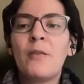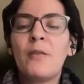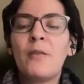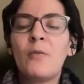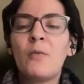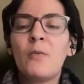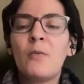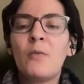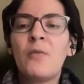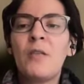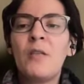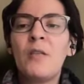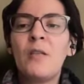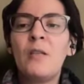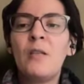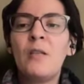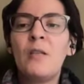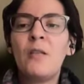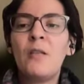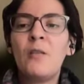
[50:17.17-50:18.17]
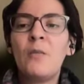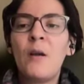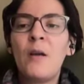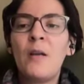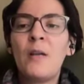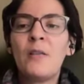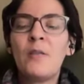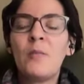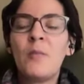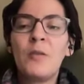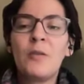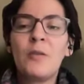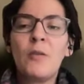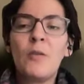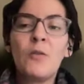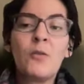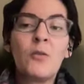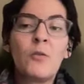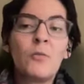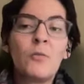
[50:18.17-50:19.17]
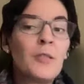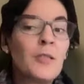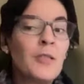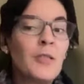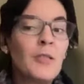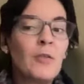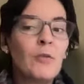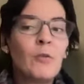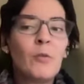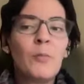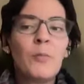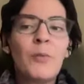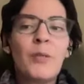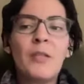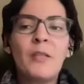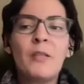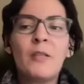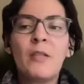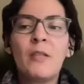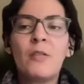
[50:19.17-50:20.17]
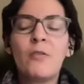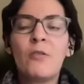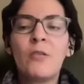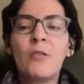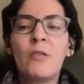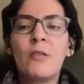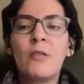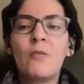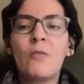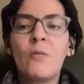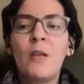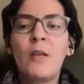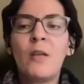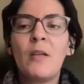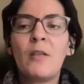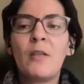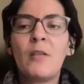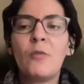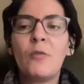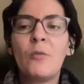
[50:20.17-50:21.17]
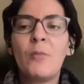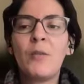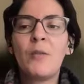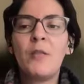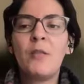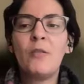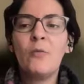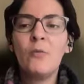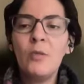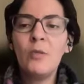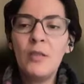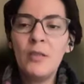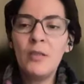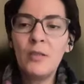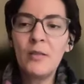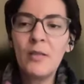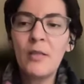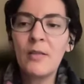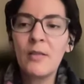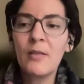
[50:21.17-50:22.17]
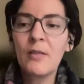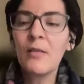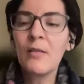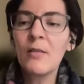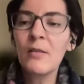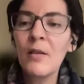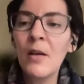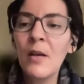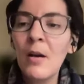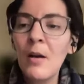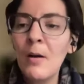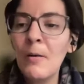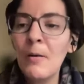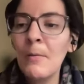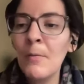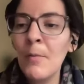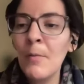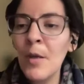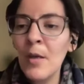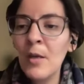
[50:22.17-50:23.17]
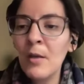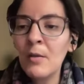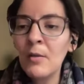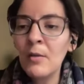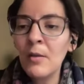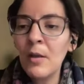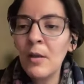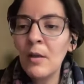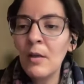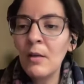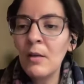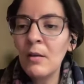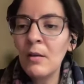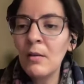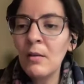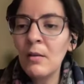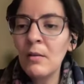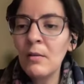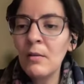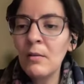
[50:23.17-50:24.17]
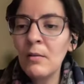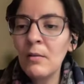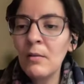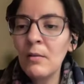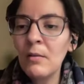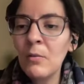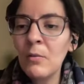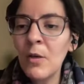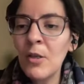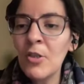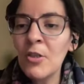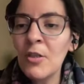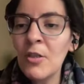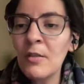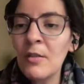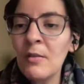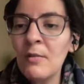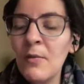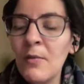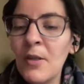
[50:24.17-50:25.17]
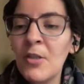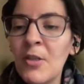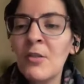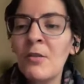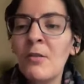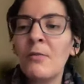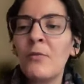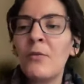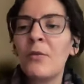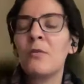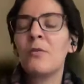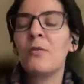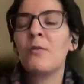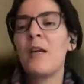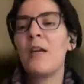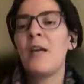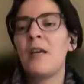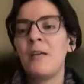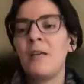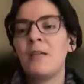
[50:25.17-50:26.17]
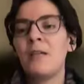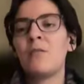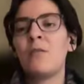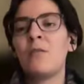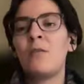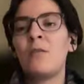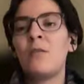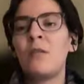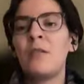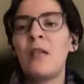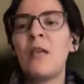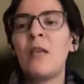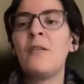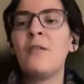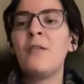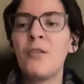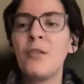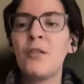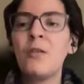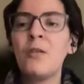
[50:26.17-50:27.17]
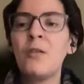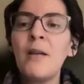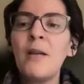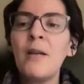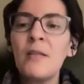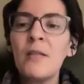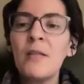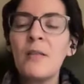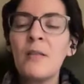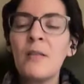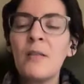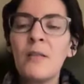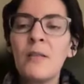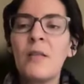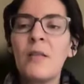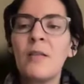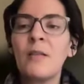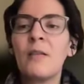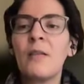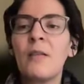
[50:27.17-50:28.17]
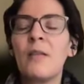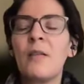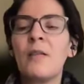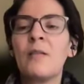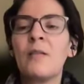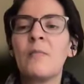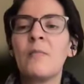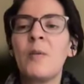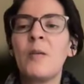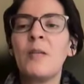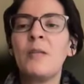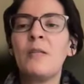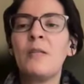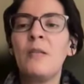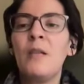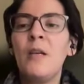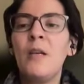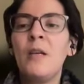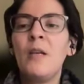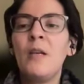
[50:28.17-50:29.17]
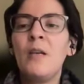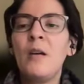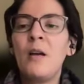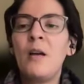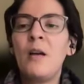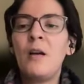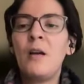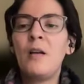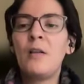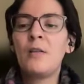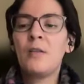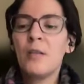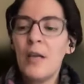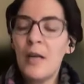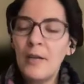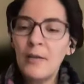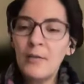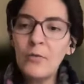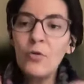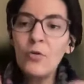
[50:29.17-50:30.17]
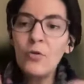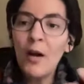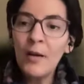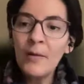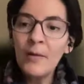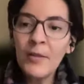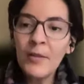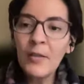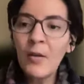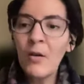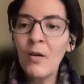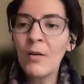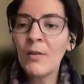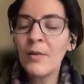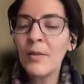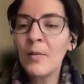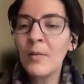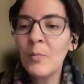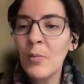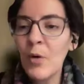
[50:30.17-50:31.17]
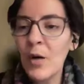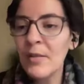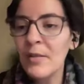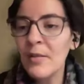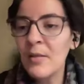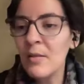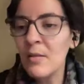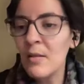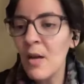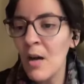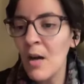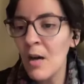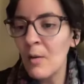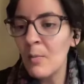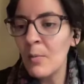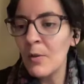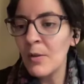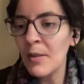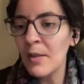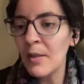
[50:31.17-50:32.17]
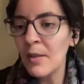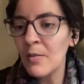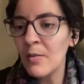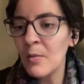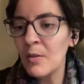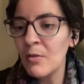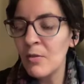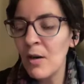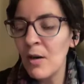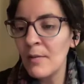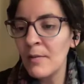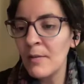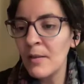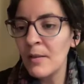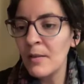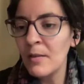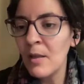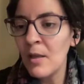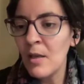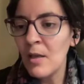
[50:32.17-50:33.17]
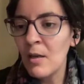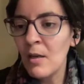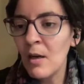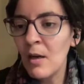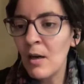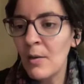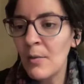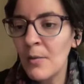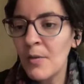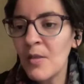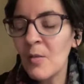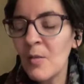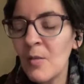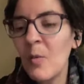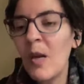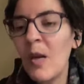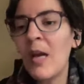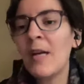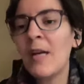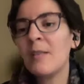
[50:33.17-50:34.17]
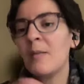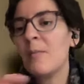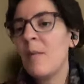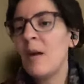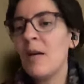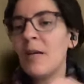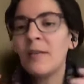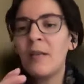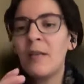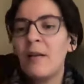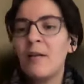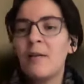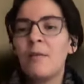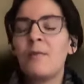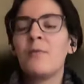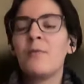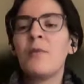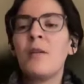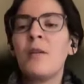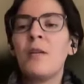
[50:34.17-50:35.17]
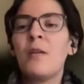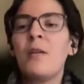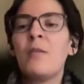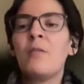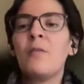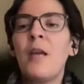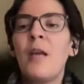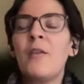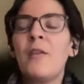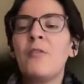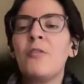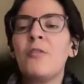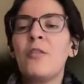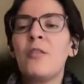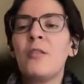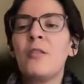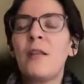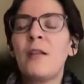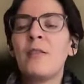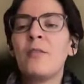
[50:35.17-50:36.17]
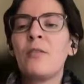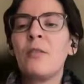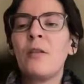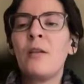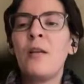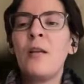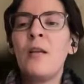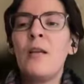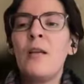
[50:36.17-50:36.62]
So we've seen the U.S., but also really European countries as well, like European Union, since Russia's invasion of Ukraine and sort of this energy crisis that has been kind of driving all the prices up, and it has been driving the supply demand kind of on the energy sector.